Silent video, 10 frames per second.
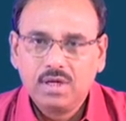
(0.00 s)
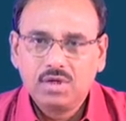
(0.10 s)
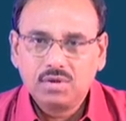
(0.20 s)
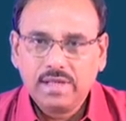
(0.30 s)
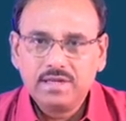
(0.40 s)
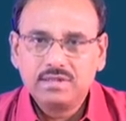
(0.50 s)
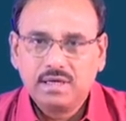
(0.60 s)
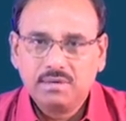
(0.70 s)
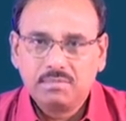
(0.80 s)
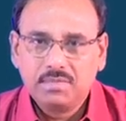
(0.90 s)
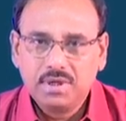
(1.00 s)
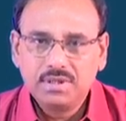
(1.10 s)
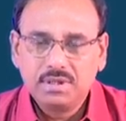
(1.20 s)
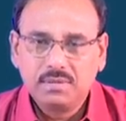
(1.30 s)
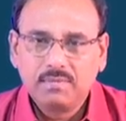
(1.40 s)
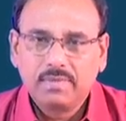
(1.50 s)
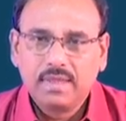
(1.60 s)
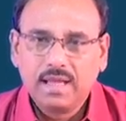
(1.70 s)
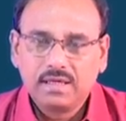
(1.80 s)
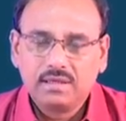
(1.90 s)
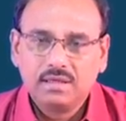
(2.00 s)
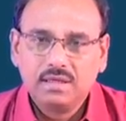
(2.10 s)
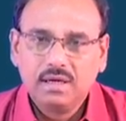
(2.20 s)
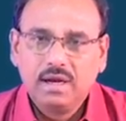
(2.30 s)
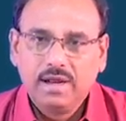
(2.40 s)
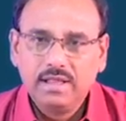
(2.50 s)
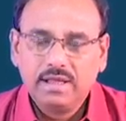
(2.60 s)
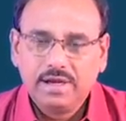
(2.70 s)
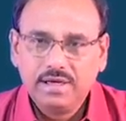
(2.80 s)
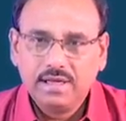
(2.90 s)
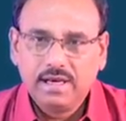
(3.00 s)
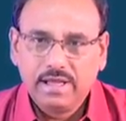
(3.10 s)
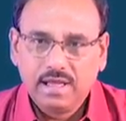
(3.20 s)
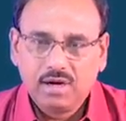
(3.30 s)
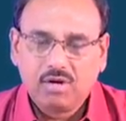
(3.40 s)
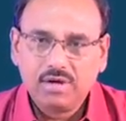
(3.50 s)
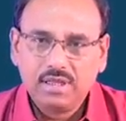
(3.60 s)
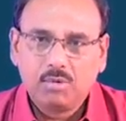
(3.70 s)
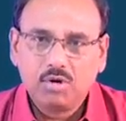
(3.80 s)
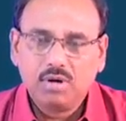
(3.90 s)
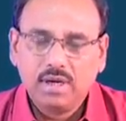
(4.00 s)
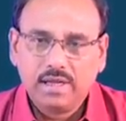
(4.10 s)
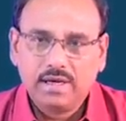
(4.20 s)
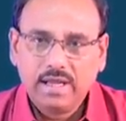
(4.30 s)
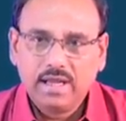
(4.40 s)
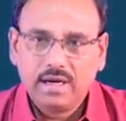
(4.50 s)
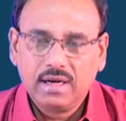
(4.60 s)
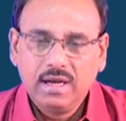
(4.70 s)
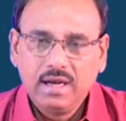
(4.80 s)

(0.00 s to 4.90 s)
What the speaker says: So, that is the reason that in the hidden layer or in the bottleneck layer,